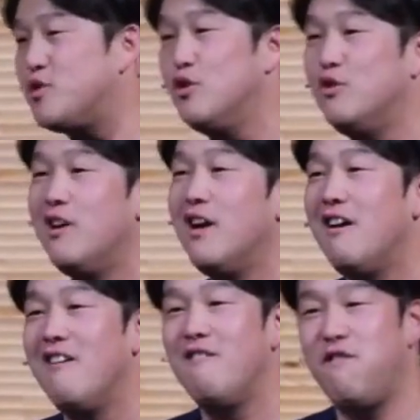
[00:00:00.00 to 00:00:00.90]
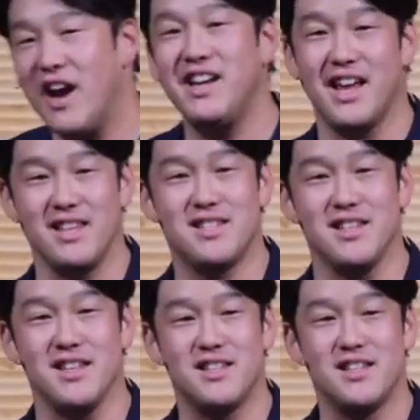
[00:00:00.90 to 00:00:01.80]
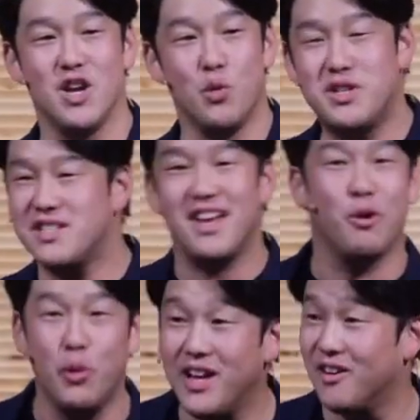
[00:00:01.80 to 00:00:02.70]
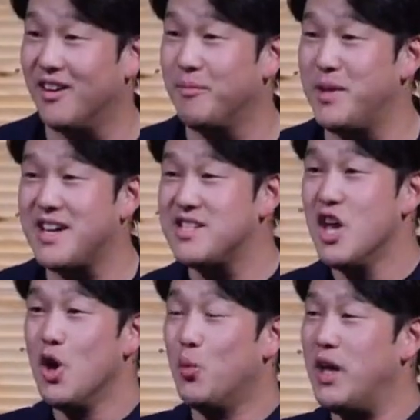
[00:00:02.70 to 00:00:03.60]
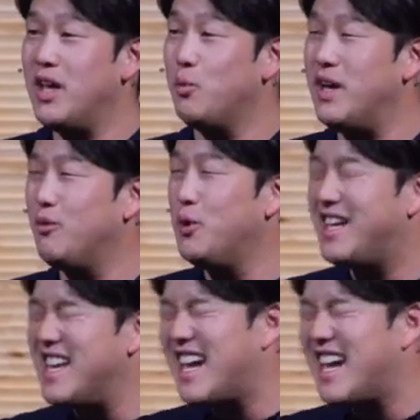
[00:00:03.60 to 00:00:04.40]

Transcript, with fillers: to finances, which is like weird because we, we, we can